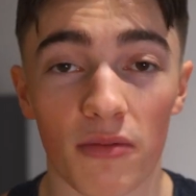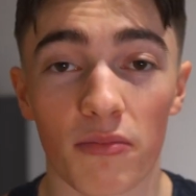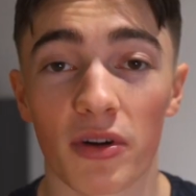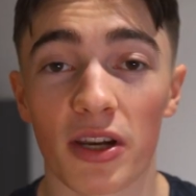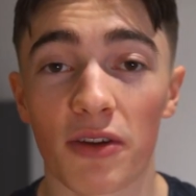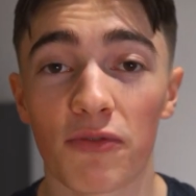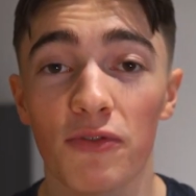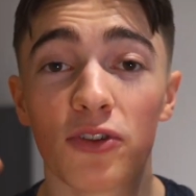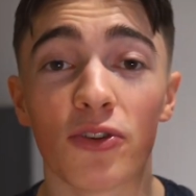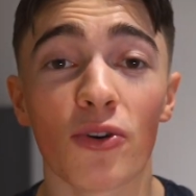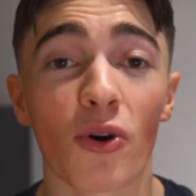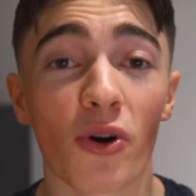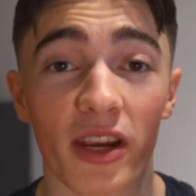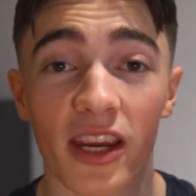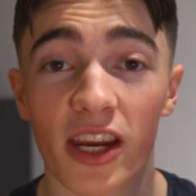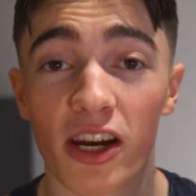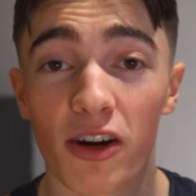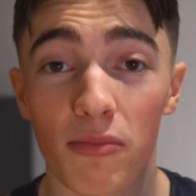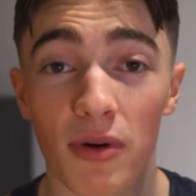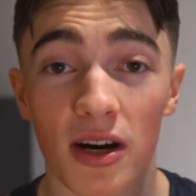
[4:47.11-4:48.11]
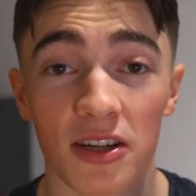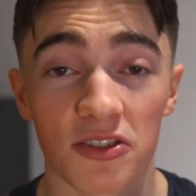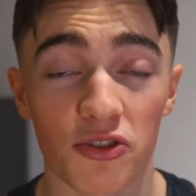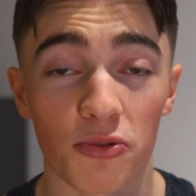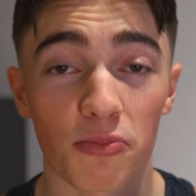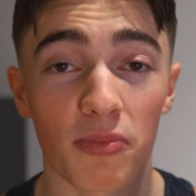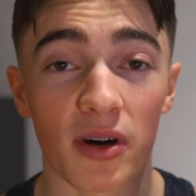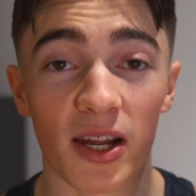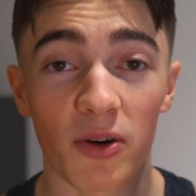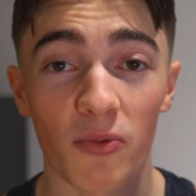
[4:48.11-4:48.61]
But if you don't care about
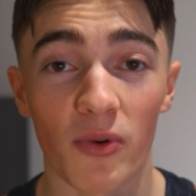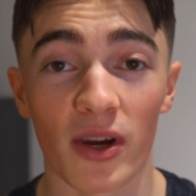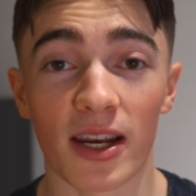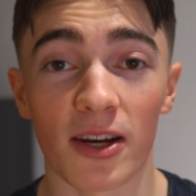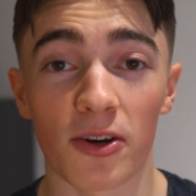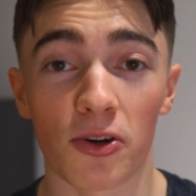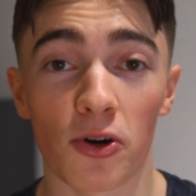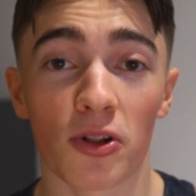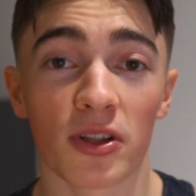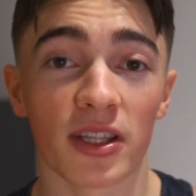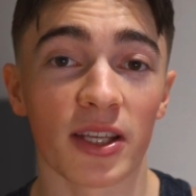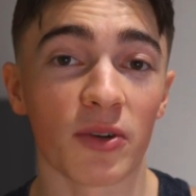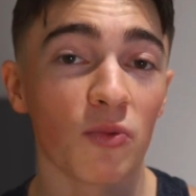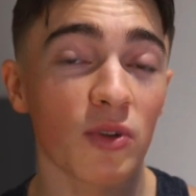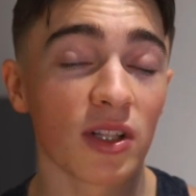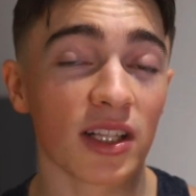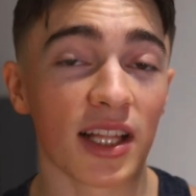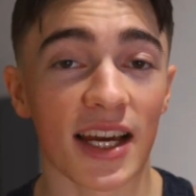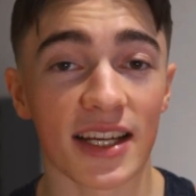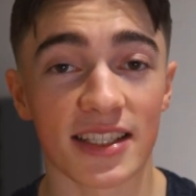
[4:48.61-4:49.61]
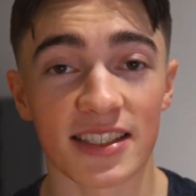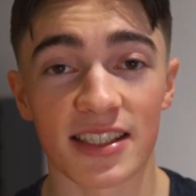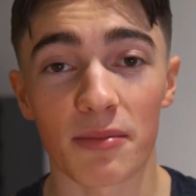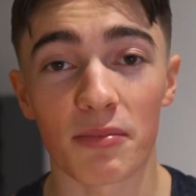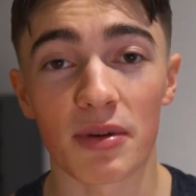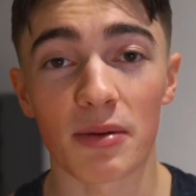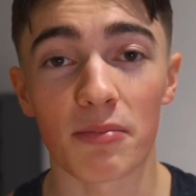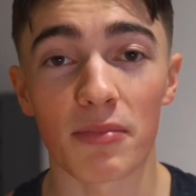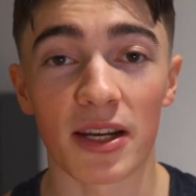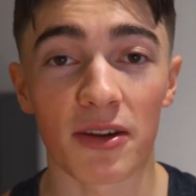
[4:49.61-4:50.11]
your body weight at all, it will
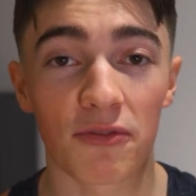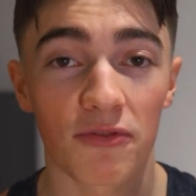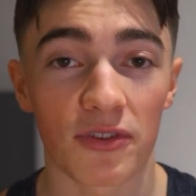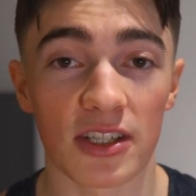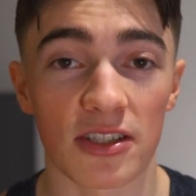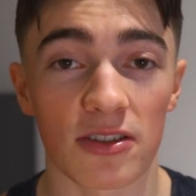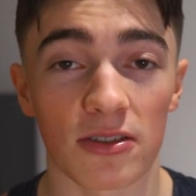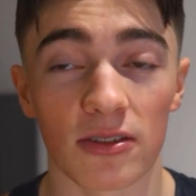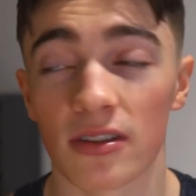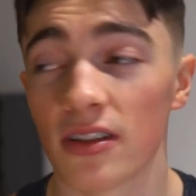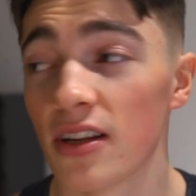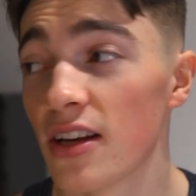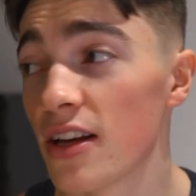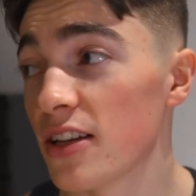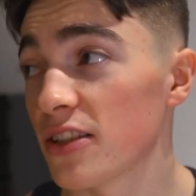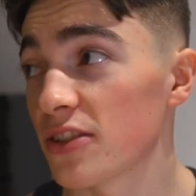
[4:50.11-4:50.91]
actually be beneficial.